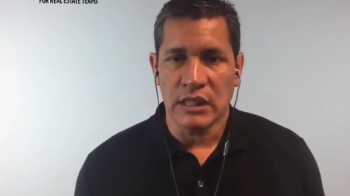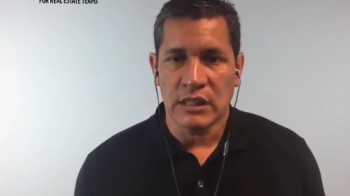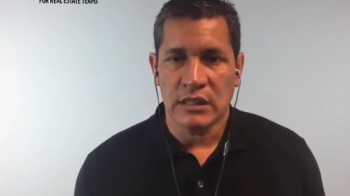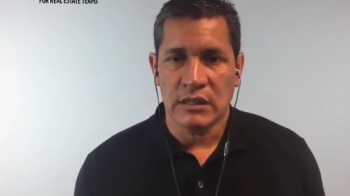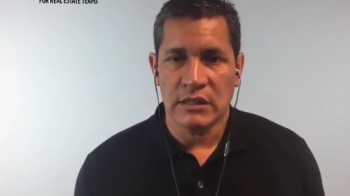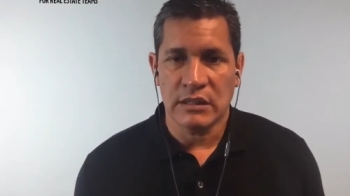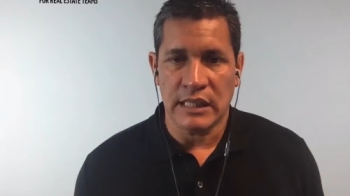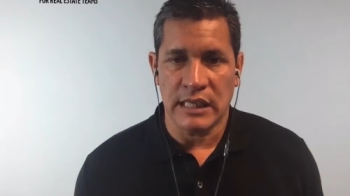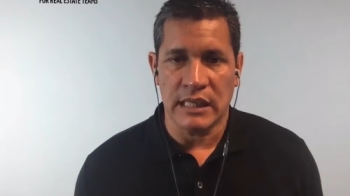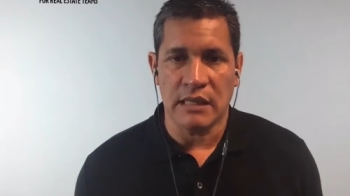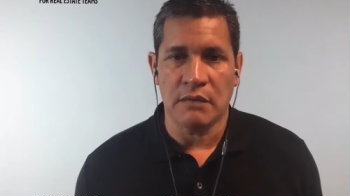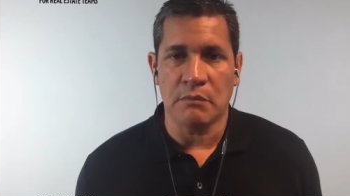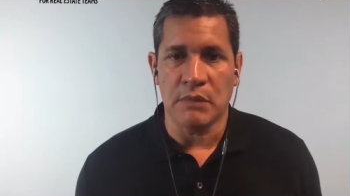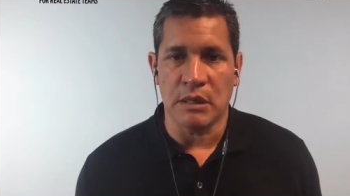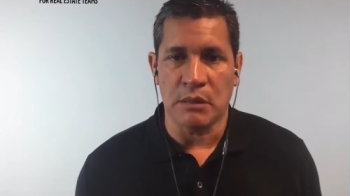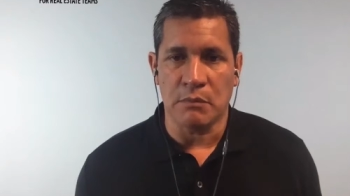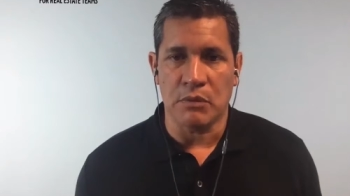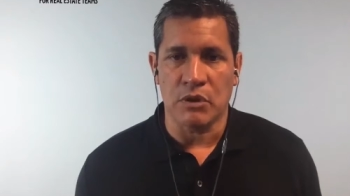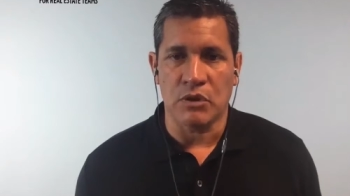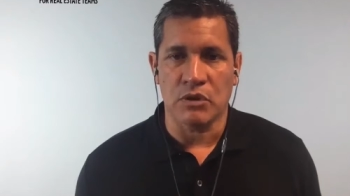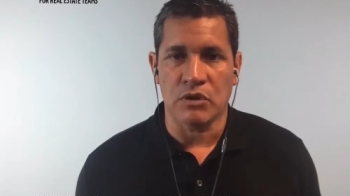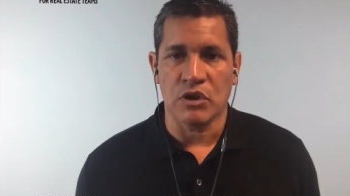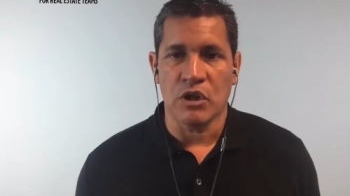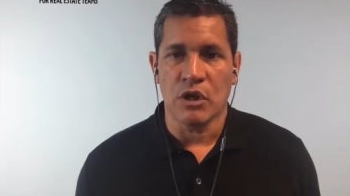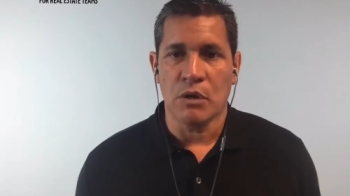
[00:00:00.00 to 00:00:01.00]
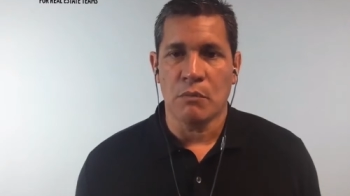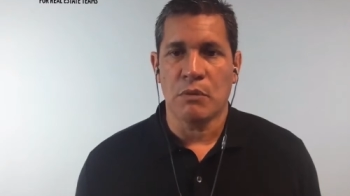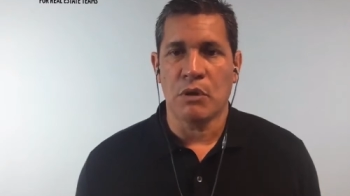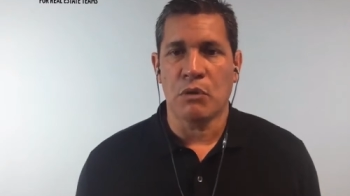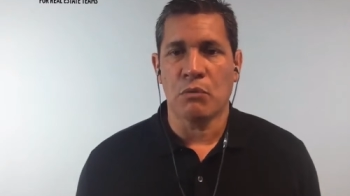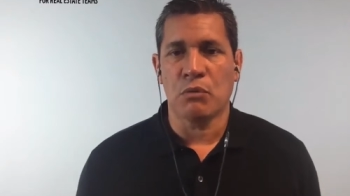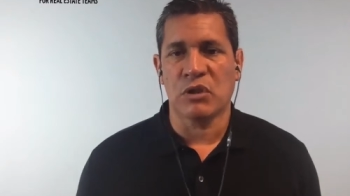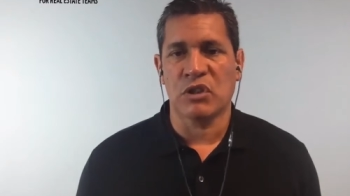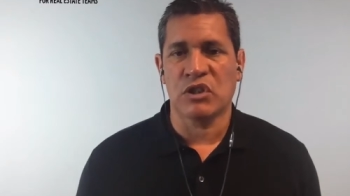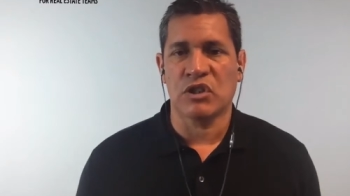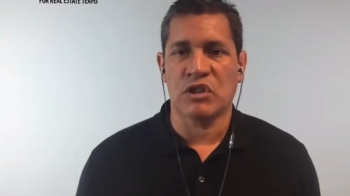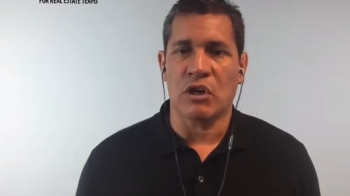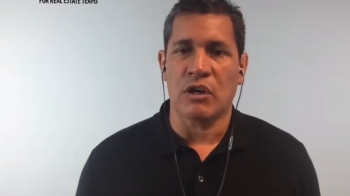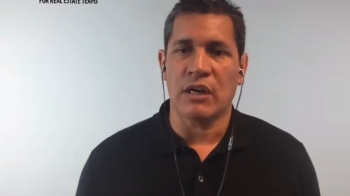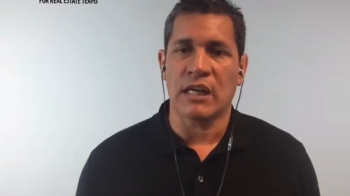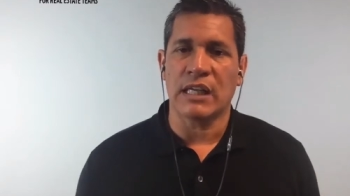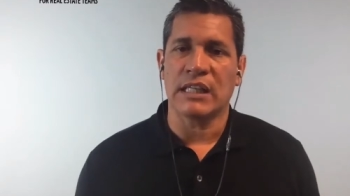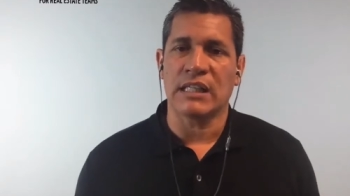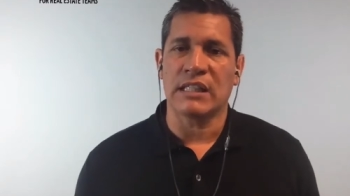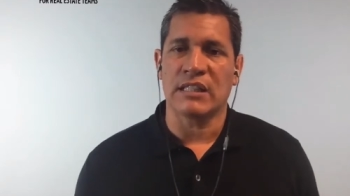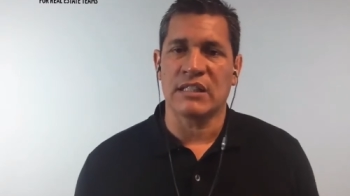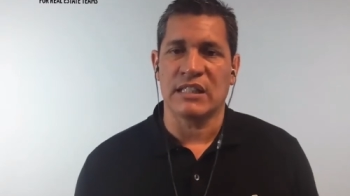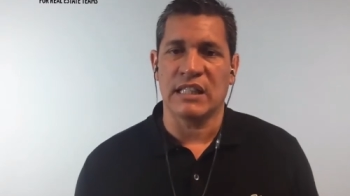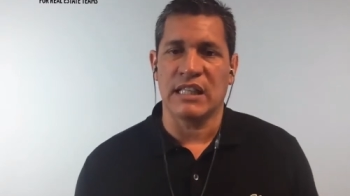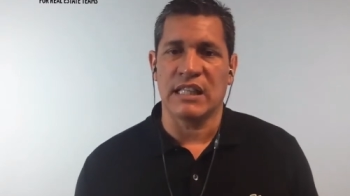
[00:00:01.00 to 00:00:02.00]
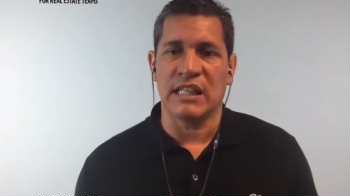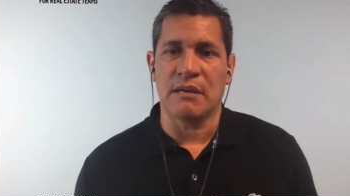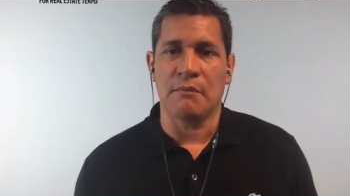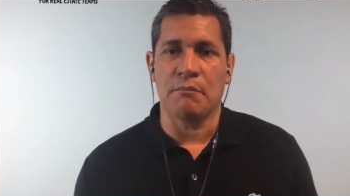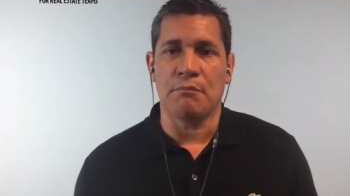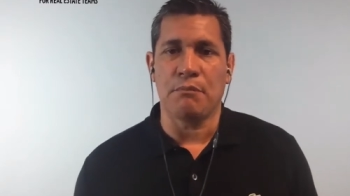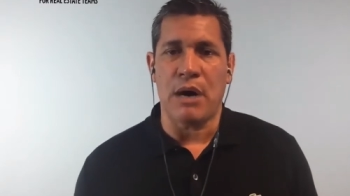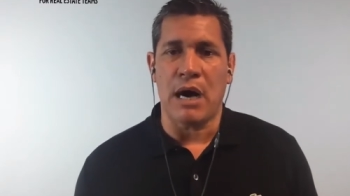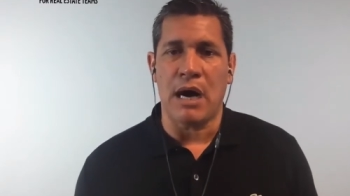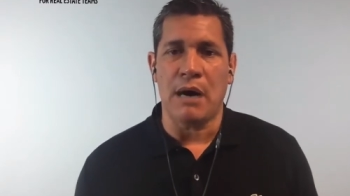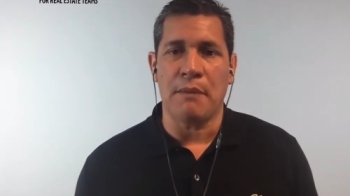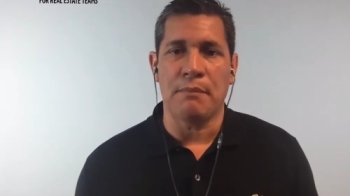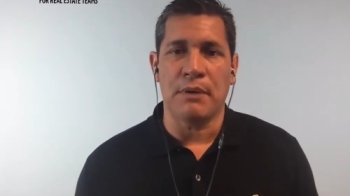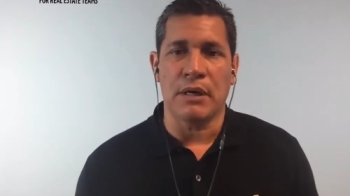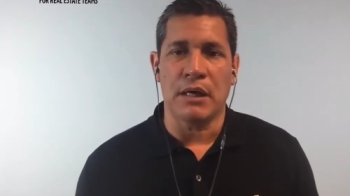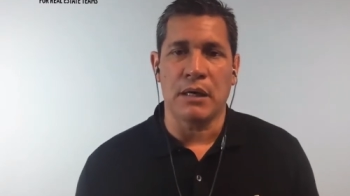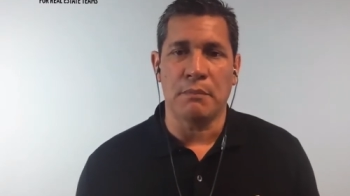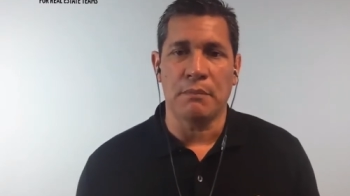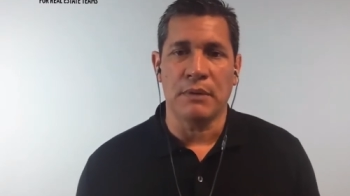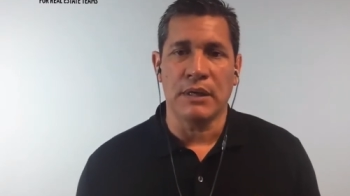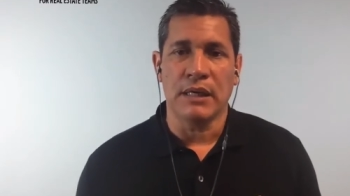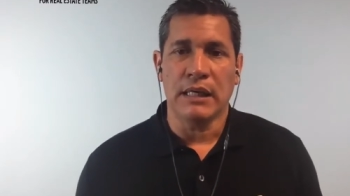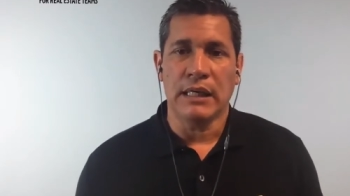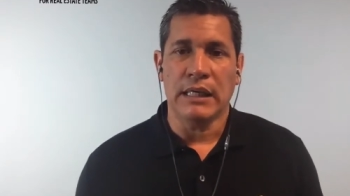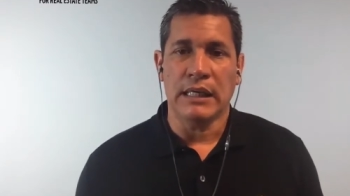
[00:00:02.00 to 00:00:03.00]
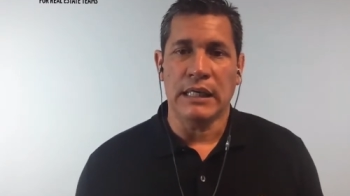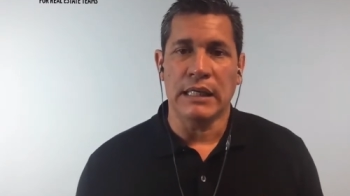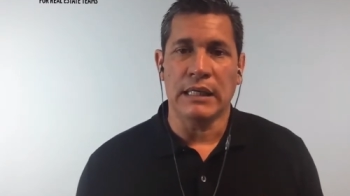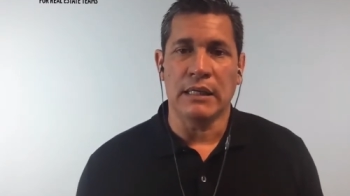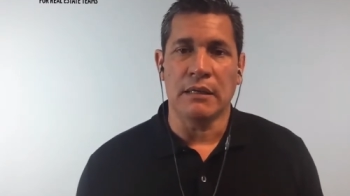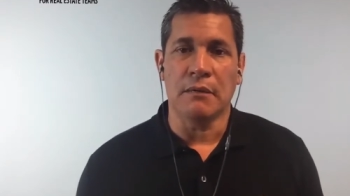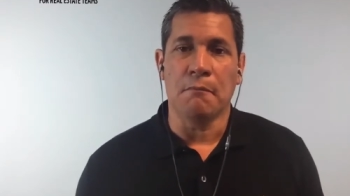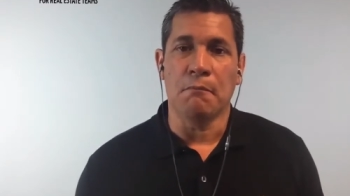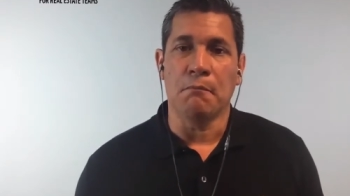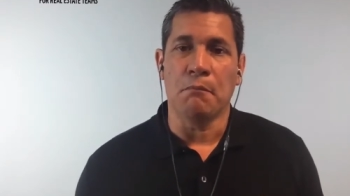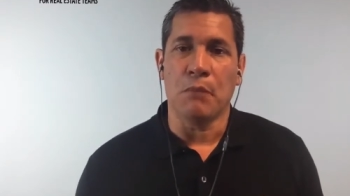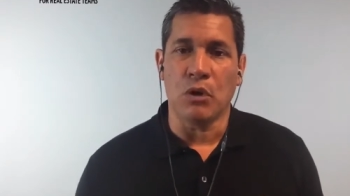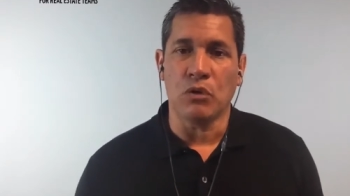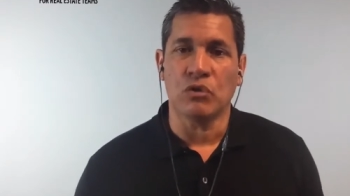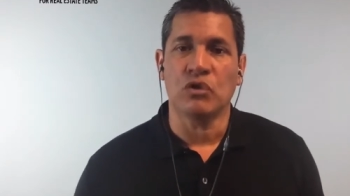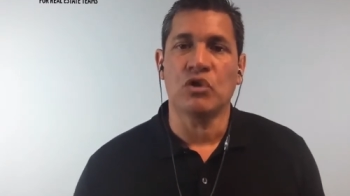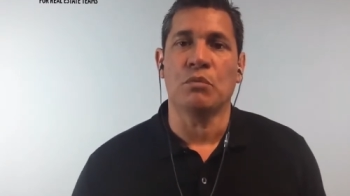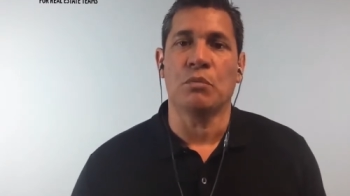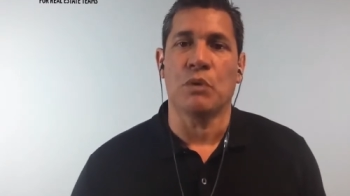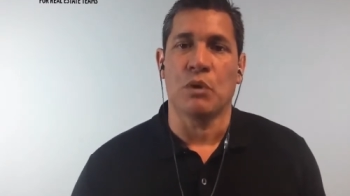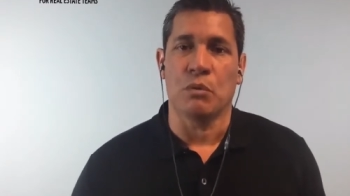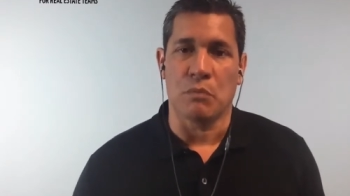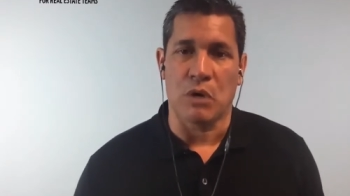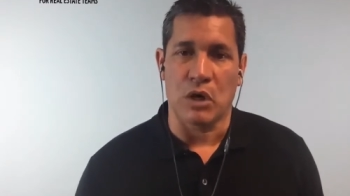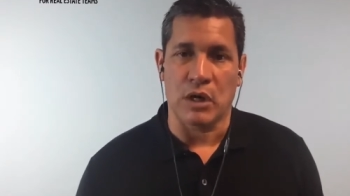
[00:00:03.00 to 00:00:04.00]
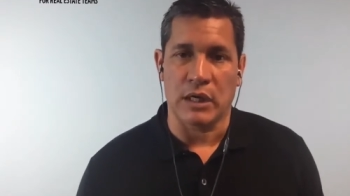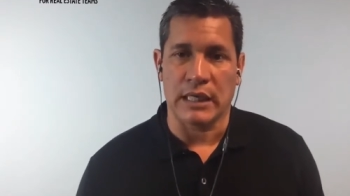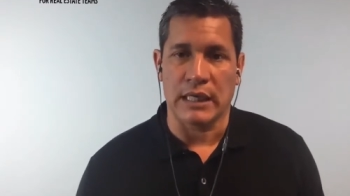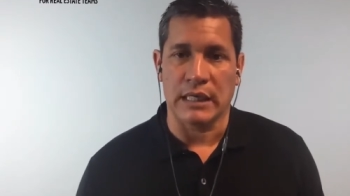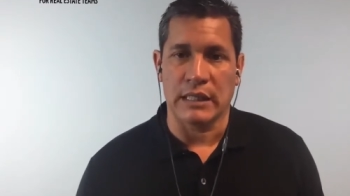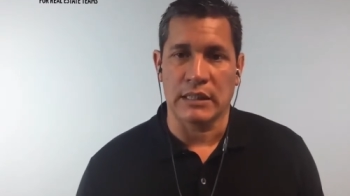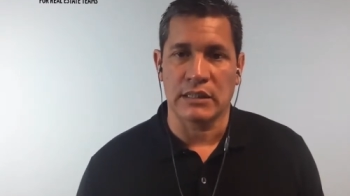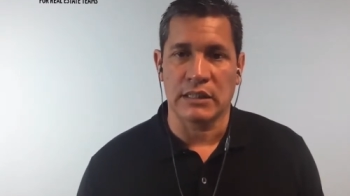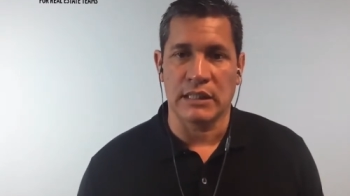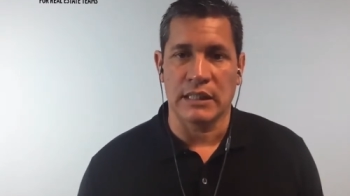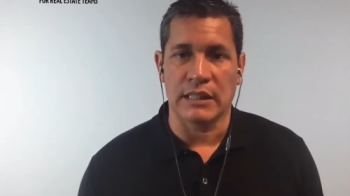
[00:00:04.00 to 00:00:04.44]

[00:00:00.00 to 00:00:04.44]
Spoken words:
10 members, but we're starting to see them pop up in multiple markets.